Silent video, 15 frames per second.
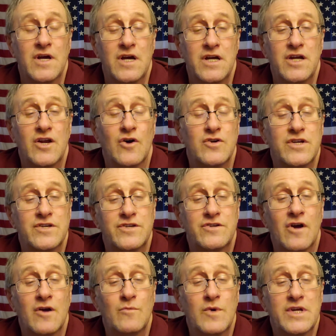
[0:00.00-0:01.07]
you
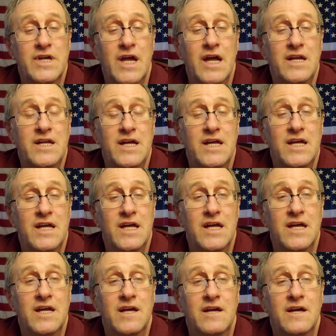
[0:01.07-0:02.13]
start with
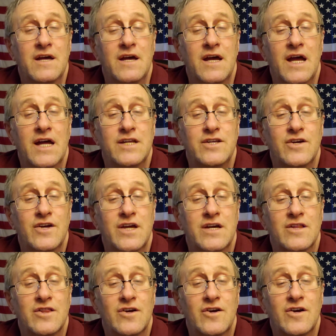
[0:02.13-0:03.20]
KDE, and you
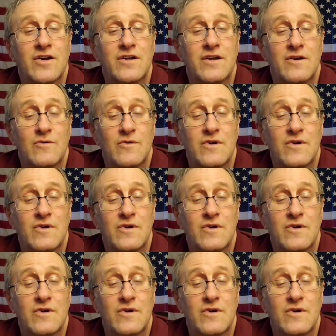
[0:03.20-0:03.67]
learn